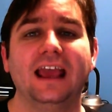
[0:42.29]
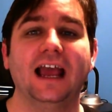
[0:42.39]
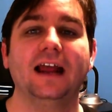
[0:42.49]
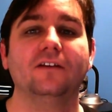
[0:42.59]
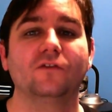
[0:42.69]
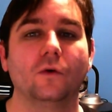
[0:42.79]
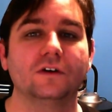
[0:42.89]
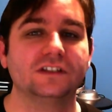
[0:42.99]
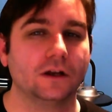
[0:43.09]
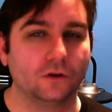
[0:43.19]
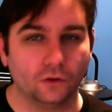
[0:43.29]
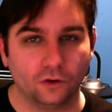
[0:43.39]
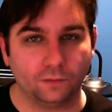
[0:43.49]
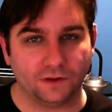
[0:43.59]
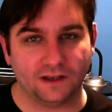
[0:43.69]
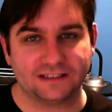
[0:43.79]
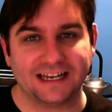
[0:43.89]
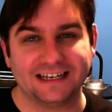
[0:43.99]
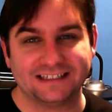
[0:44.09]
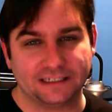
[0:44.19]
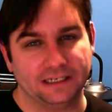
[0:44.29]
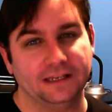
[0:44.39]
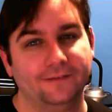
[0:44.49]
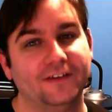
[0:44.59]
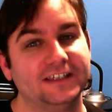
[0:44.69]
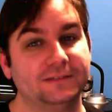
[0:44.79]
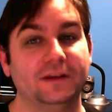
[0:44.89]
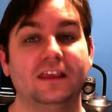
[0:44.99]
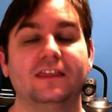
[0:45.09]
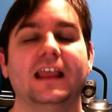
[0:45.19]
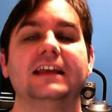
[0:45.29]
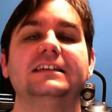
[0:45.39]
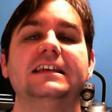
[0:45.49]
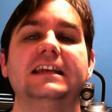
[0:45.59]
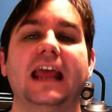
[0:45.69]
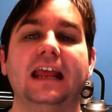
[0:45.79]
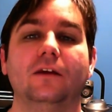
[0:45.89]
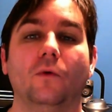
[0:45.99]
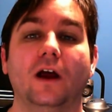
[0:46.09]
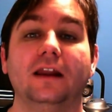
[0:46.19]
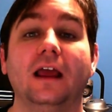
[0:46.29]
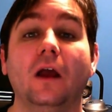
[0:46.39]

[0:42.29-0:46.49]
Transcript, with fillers: And of course on Google Plus, that is Steve Smith 1981.